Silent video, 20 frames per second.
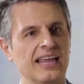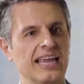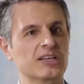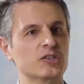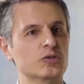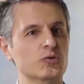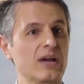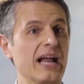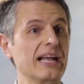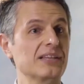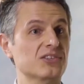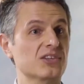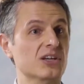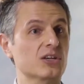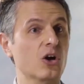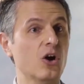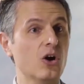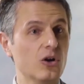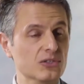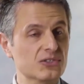it creates a
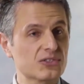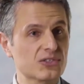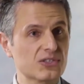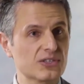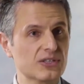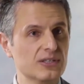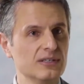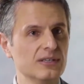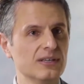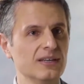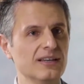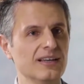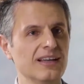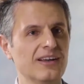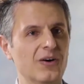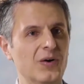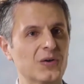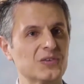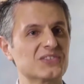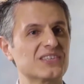cost
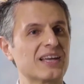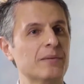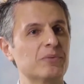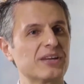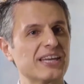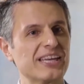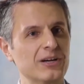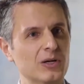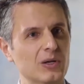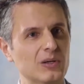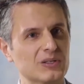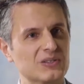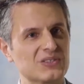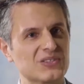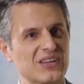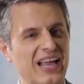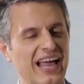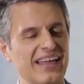on somebody else